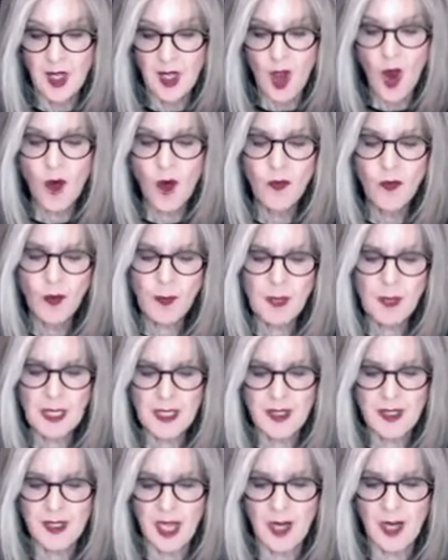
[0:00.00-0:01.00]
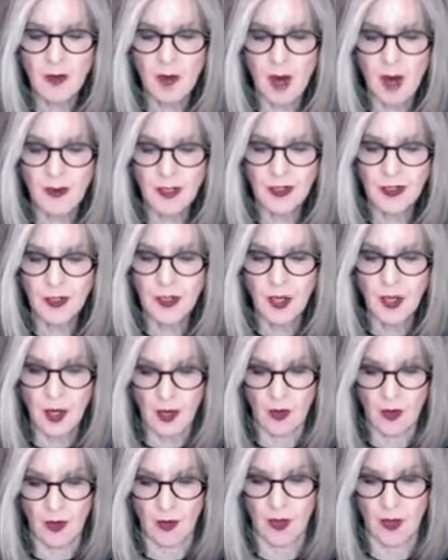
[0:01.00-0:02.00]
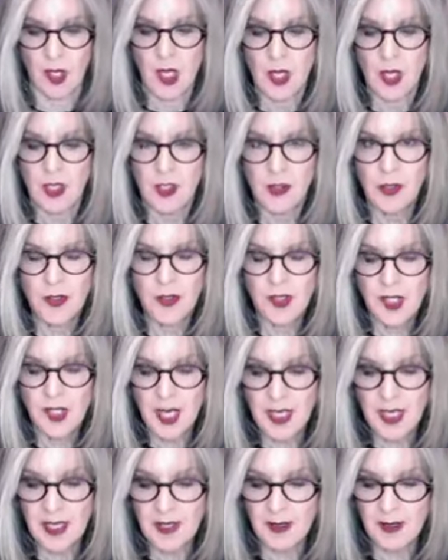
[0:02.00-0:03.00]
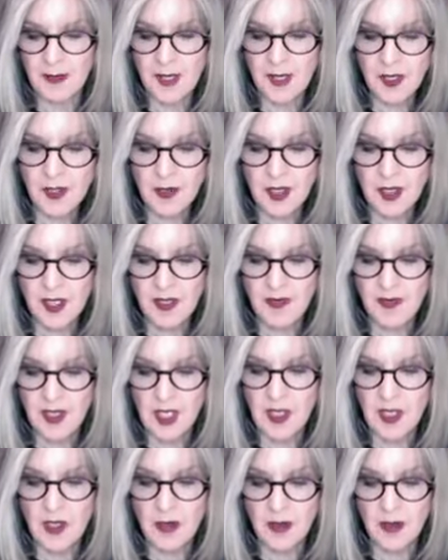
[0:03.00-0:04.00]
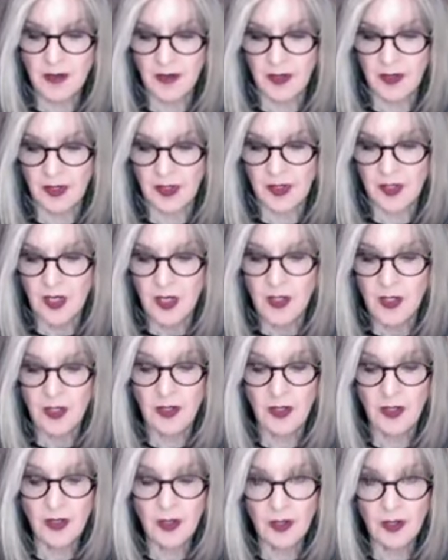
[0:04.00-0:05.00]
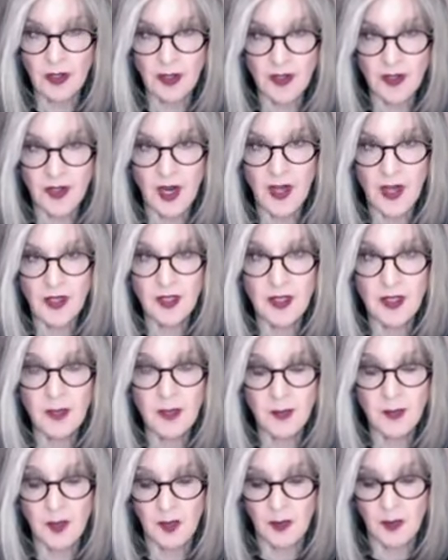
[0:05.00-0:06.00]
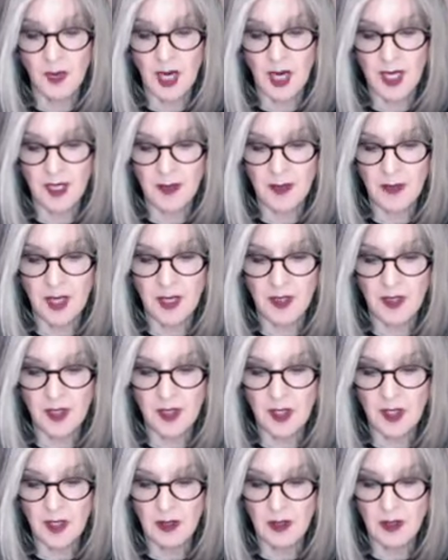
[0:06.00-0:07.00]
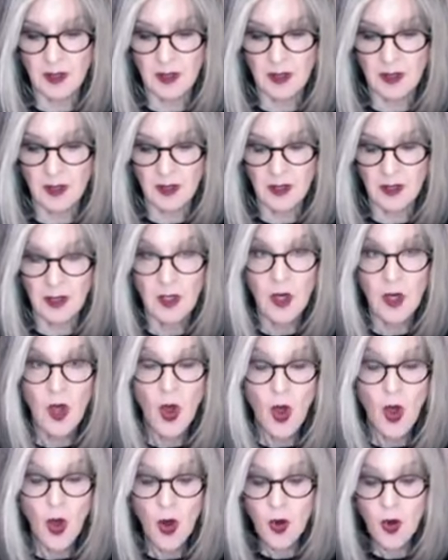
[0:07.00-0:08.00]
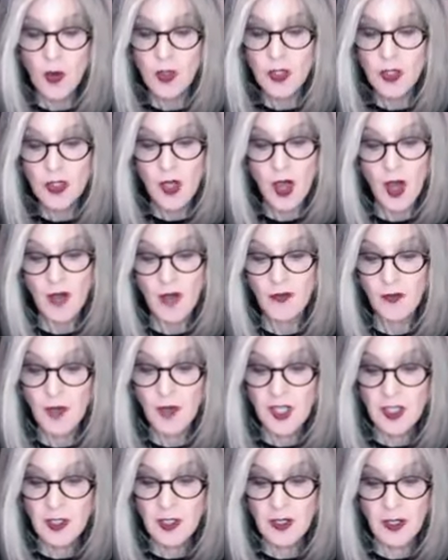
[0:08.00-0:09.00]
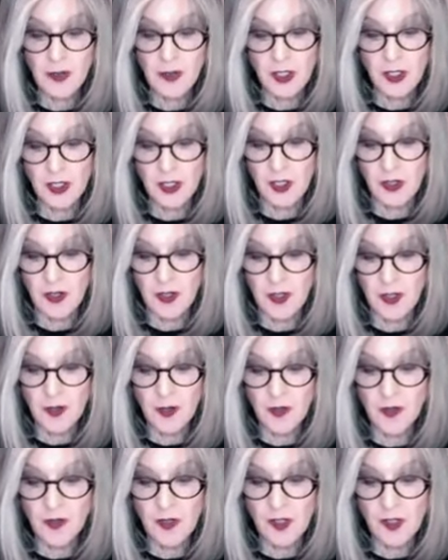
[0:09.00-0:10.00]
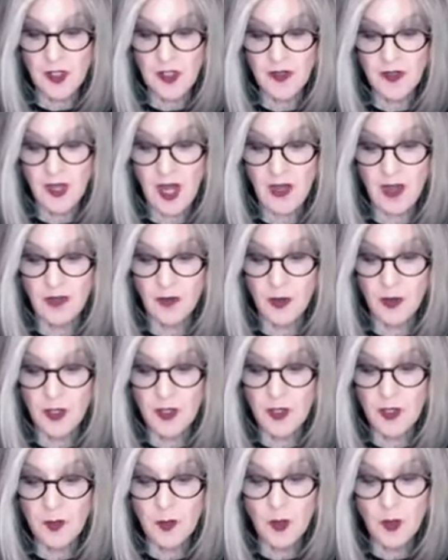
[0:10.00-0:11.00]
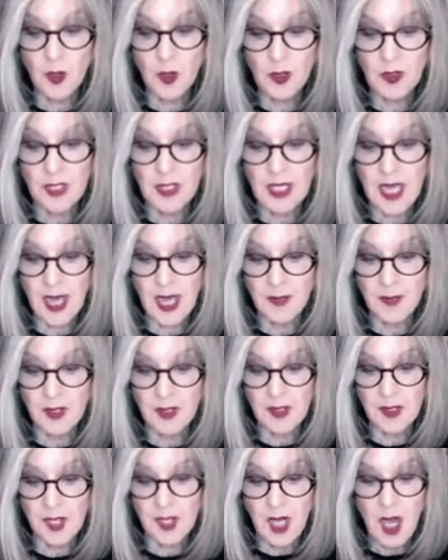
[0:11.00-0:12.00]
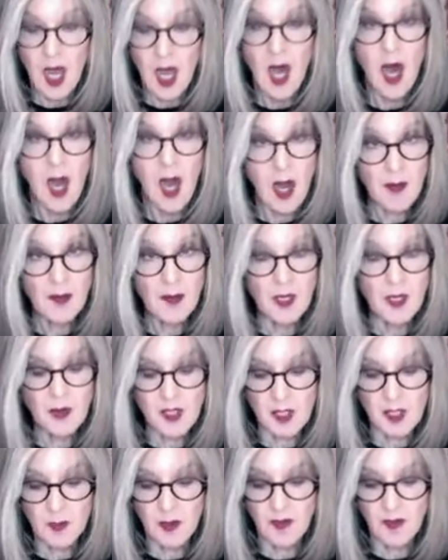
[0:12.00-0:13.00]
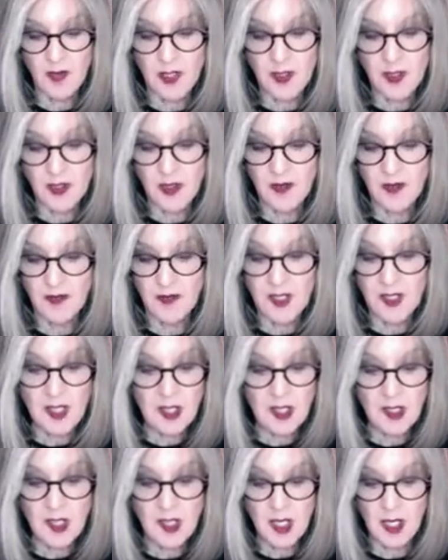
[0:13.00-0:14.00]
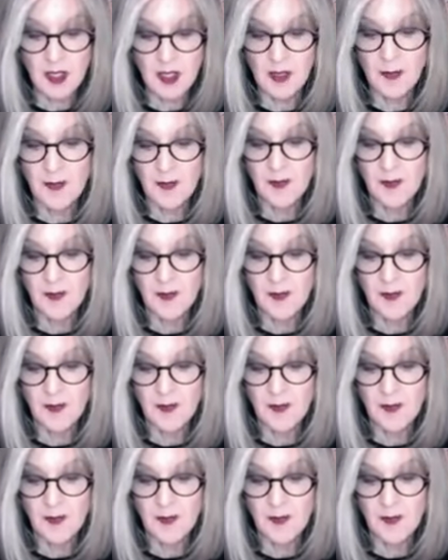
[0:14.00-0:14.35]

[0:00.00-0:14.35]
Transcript: Oh, for Pete's sake, Robert, go. You study the mysteries of the universe. Girls are simple by comparison. Hope taught French literature at the University of California's Berkeley campus. Oppie was a professor of physics there.